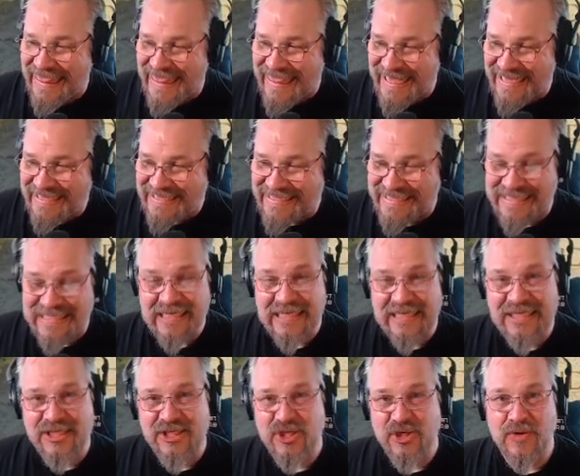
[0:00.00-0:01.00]
The
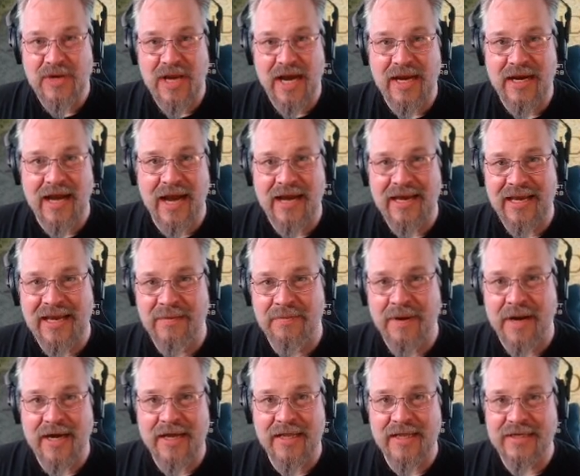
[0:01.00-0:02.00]
Slin do not
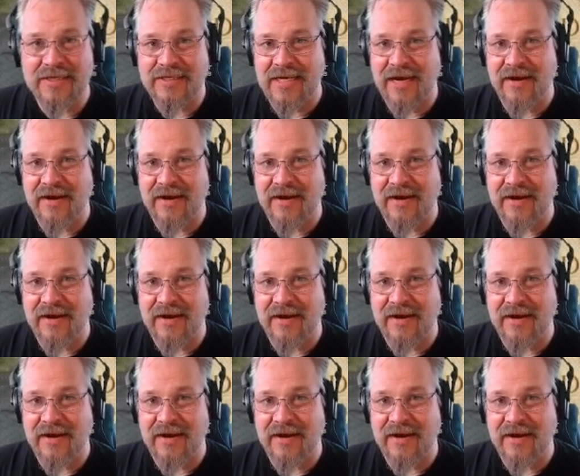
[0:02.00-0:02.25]
occupy this